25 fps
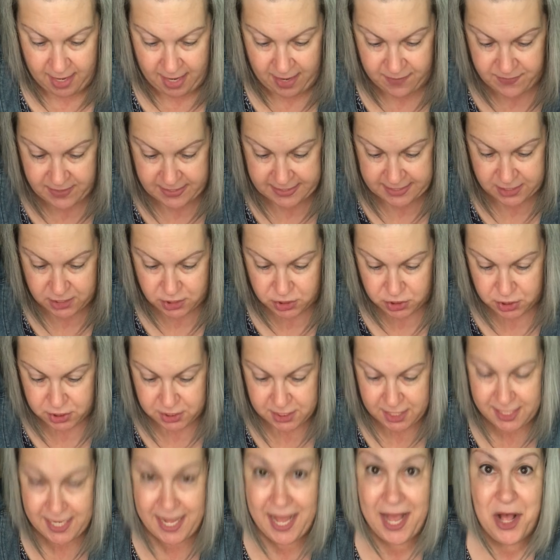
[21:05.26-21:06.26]
And this is just
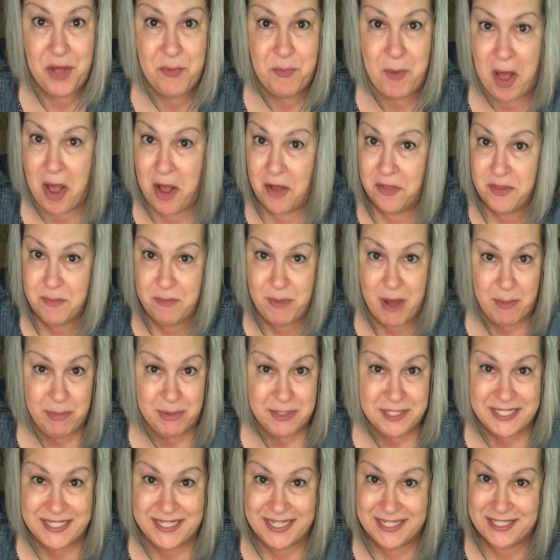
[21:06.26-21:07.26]
going to help all the
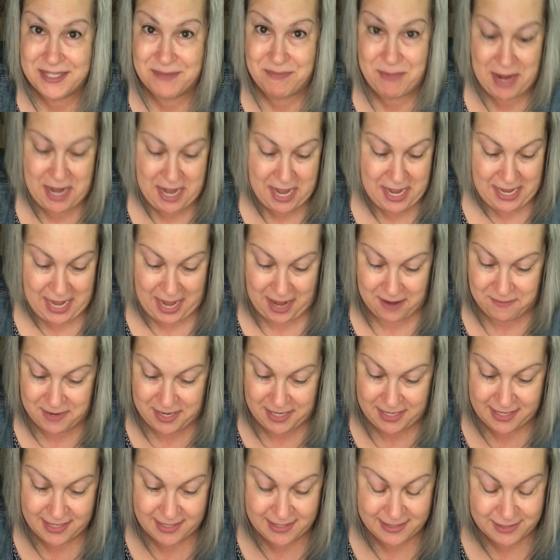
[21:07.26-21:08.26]
bubbles dissipate. I
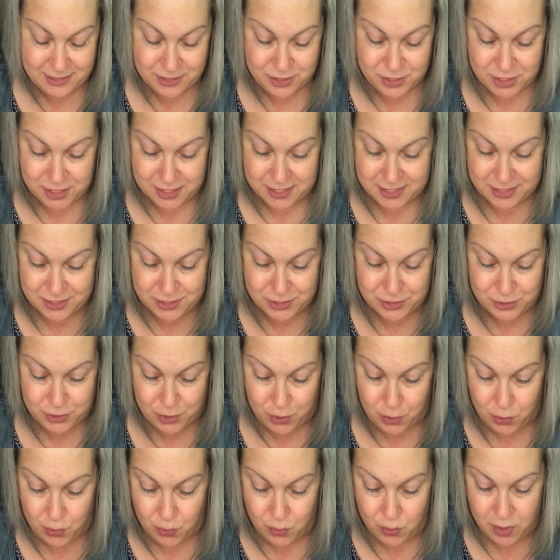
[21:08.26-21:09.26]
mean, it is just
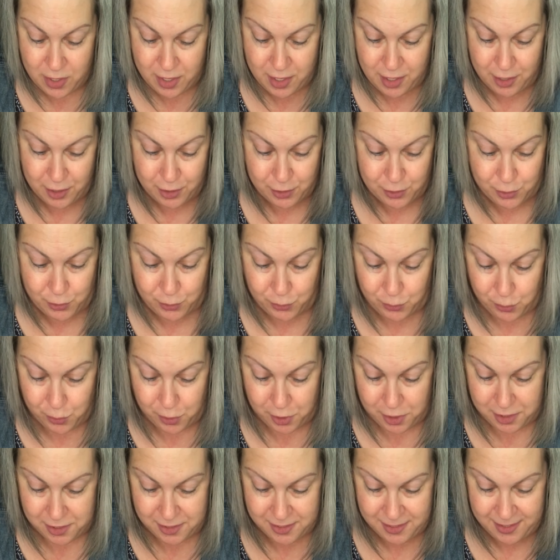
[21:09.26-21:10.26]
so cool.
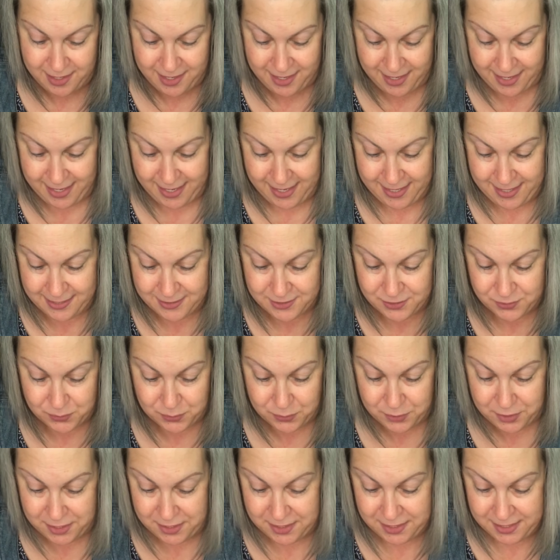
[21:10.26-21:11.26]
It is a
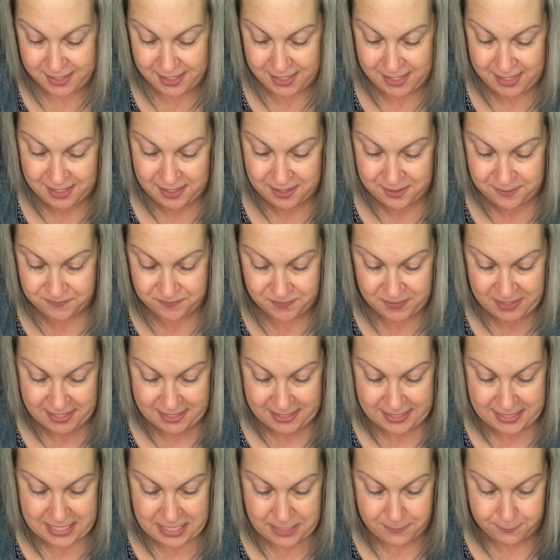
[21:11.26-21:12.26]
really
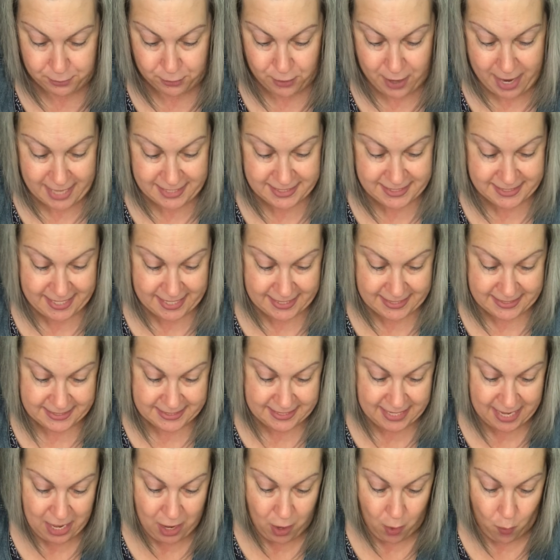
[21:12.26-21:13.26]
neat process.
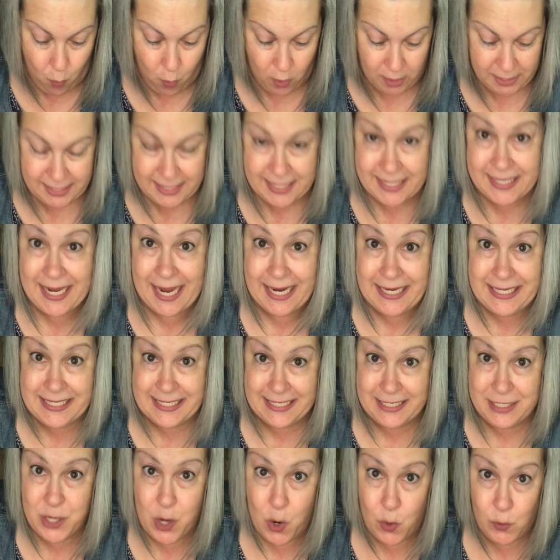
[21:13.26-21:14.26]
One thing I
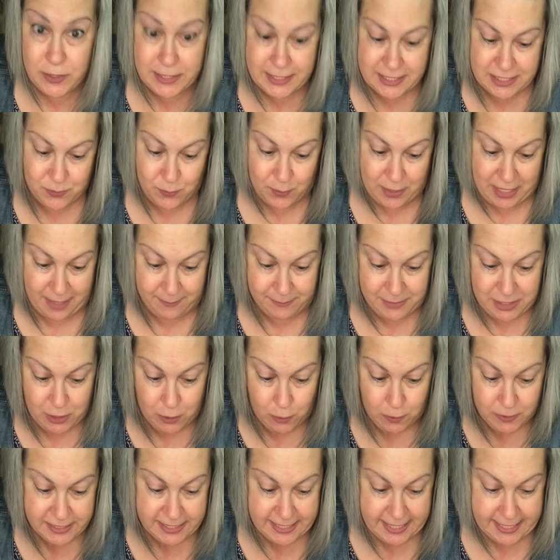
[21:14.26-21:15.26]
did notice when I'm
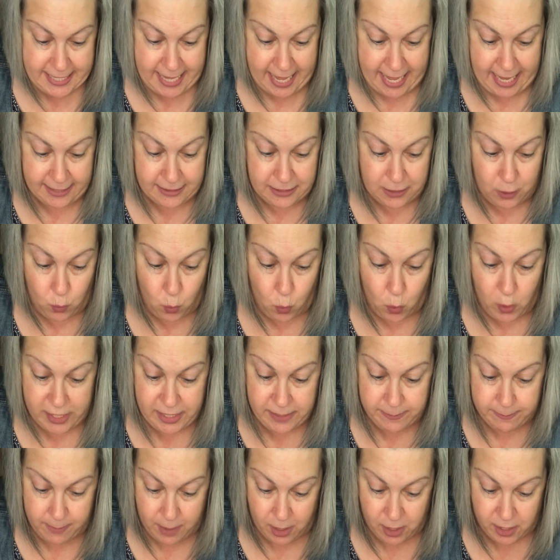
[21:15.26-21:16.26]
using it on the white
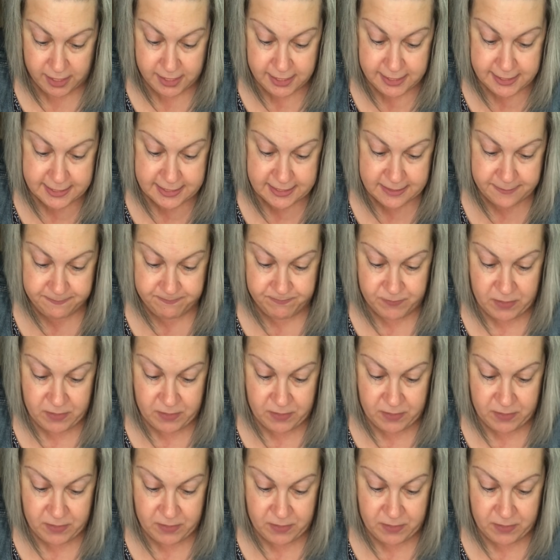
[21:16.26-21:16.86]
mugs